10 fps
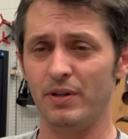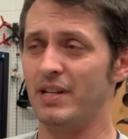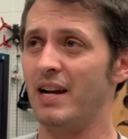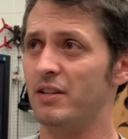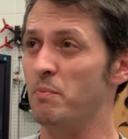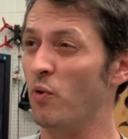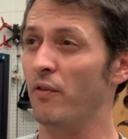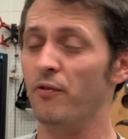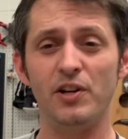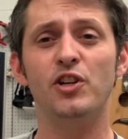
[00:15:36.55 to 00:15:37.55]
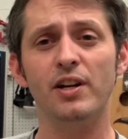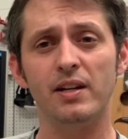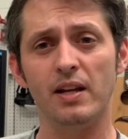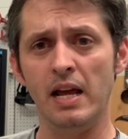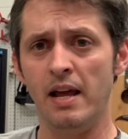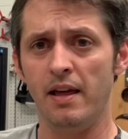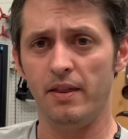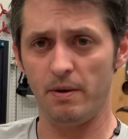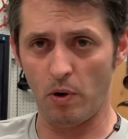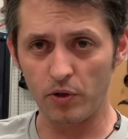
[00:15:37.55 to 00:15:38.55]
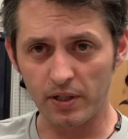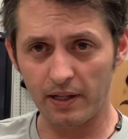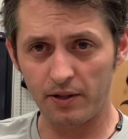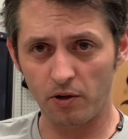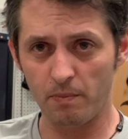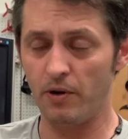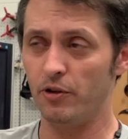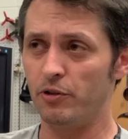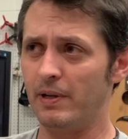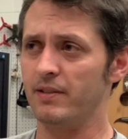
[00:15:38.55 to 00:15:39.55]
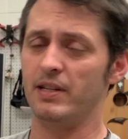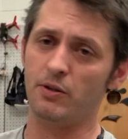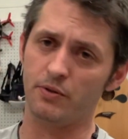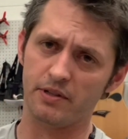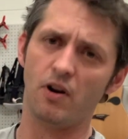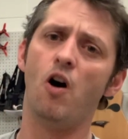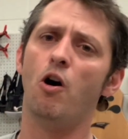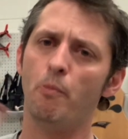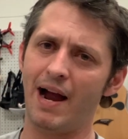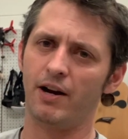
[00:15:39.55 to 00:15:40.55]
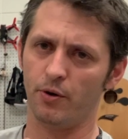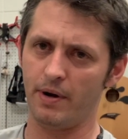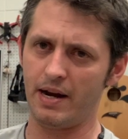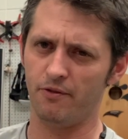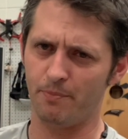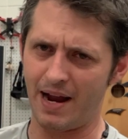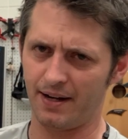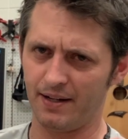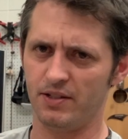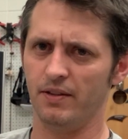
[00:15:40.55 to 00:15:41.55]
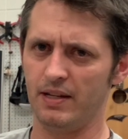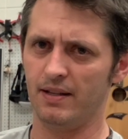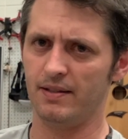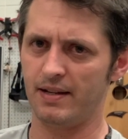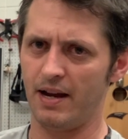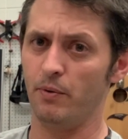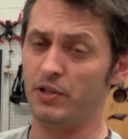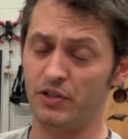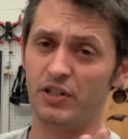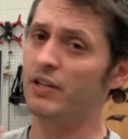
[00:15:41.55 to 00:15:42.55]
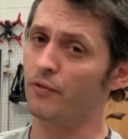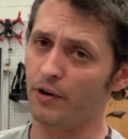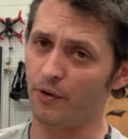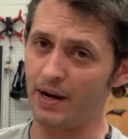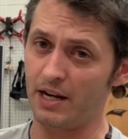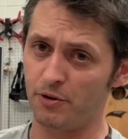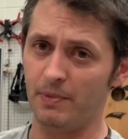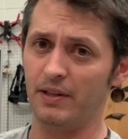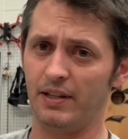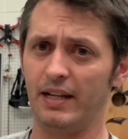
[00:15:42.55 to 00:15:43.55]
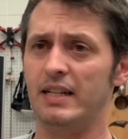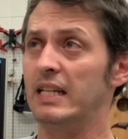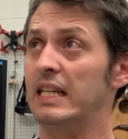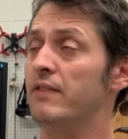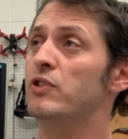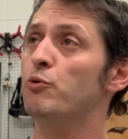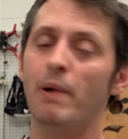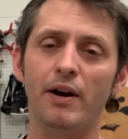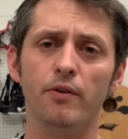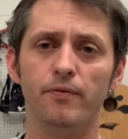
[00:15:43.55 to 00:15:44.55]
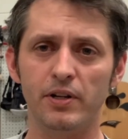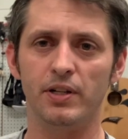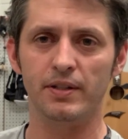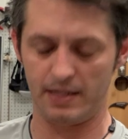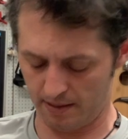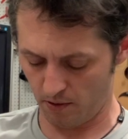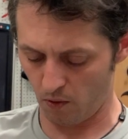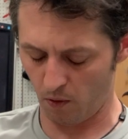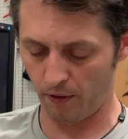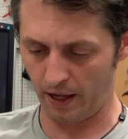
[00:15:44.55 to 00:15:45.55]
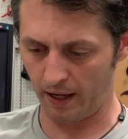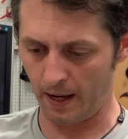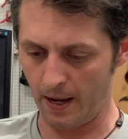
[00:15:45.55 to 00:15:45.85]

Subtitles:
It's actually more efficient than most electrical motors because it uses a hallback array of magnets on the inside, which is a different arrangement that gives you better efficiency in the whole thing.